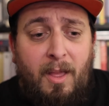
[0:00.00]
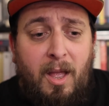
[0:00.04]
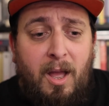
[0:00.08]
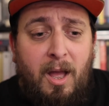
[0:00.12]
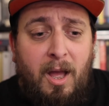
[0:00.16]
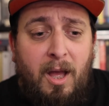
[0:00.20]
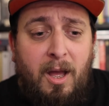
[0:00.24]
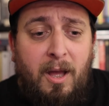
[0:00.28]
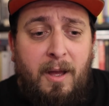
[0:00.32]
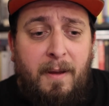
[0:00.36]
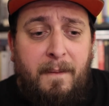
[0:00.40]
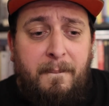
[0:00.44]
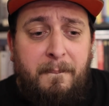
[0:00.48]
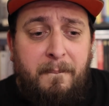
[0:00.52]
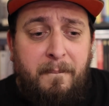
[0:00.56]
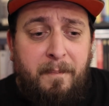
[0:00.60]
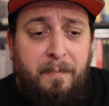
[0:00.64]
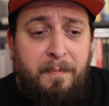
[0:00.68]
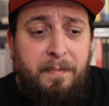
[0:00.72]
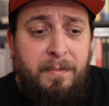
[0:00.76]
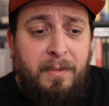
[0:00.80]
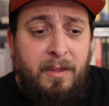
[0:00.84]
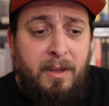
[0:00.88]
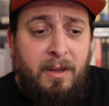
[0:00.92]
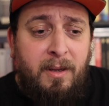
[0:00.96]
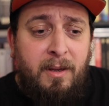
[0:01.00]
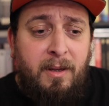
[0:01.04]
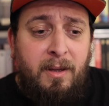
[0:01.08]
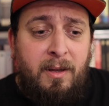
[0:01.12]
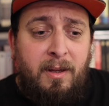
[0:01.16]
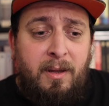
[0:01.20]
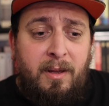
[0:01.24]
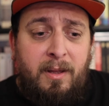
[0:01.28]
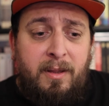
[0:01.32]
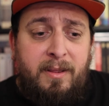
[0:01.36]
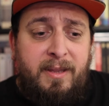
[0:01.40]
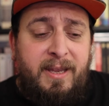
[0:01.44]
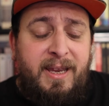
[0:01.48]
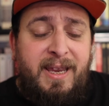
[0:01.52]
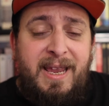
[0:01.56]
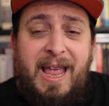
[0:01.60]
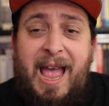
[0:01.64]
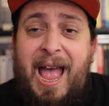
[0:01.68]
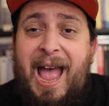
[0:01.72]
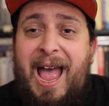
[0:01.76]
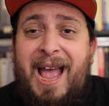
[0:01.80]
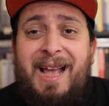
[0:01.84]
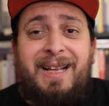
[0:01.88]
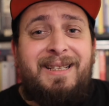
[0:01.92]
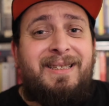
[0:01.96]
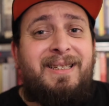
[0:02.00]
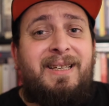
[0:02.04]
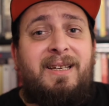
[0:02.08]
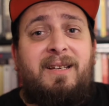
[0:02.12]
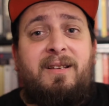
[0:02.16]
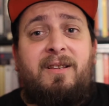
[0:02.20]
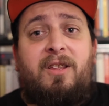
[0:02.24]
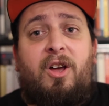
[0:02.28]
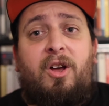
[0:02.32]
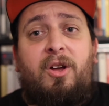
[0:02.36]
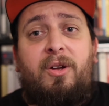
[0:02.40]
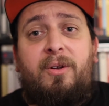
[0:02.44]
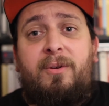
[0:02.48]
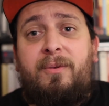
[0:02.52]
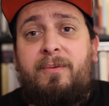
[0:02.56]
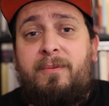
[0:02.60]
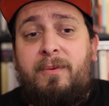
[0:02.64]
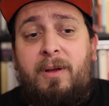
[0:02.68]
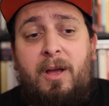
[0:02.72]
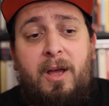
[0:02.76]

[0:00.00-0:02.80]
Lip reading: The acting, though,